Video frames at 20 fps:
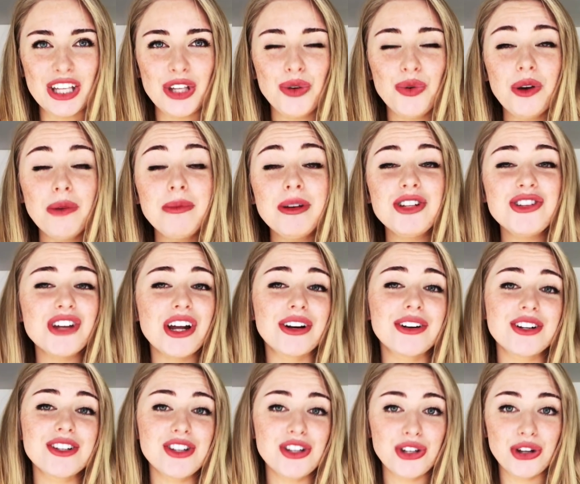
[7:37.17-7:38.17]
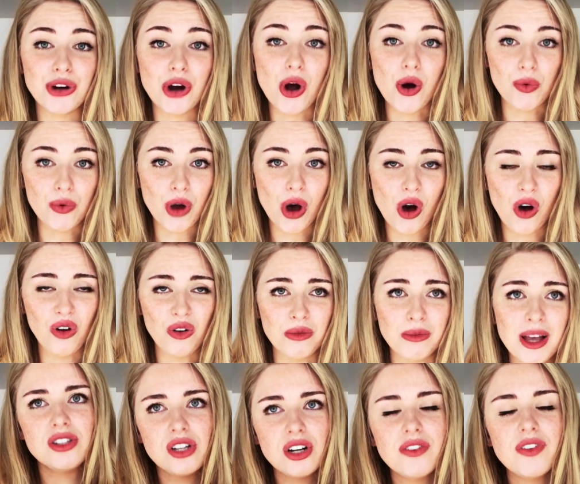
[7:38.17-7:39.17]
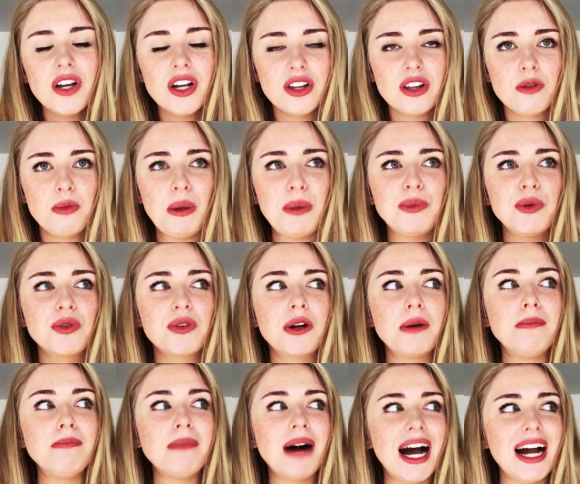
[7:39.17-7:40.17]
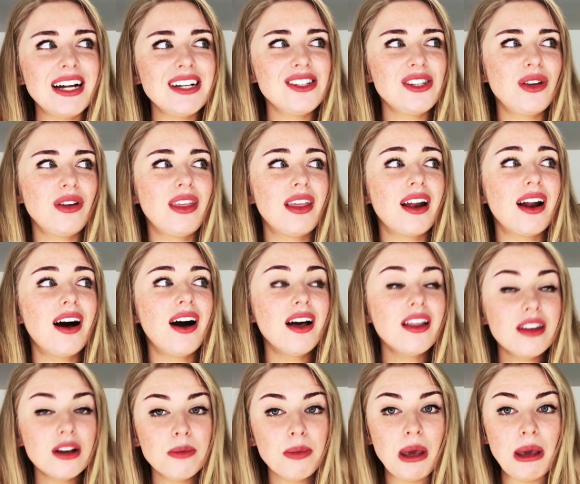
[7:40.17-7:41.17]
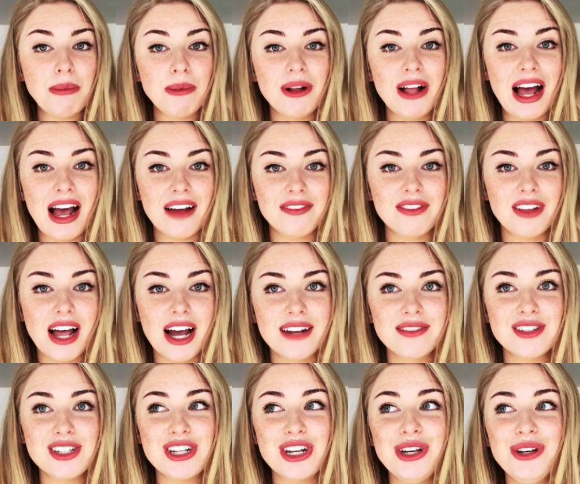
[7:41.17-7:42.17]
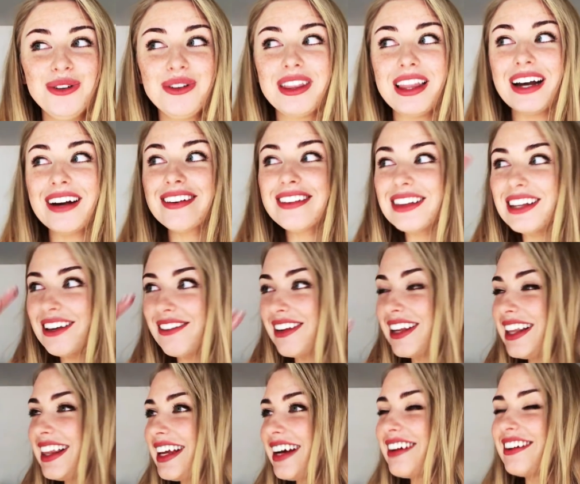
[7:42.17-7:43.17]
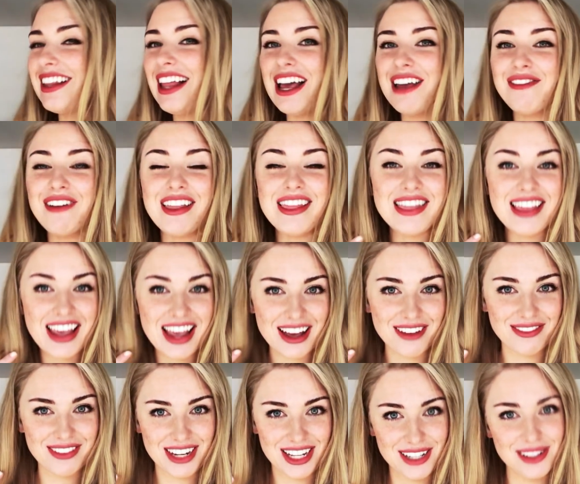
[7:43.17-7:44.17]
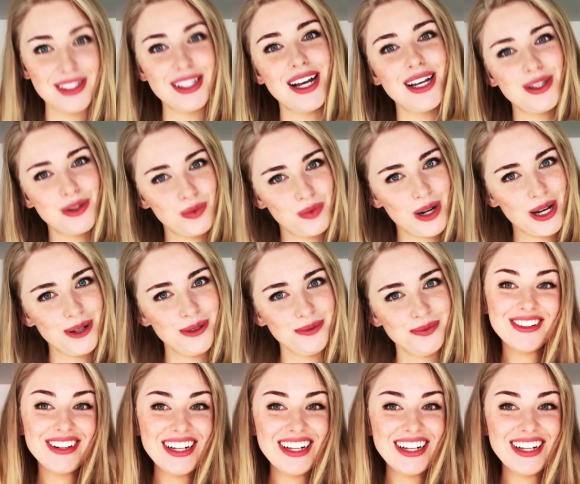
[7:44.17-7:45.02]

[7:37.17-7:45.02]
You can be generous in your own home. Serving other people reminds you that other people have lives too. They're living their life and they have needs as well.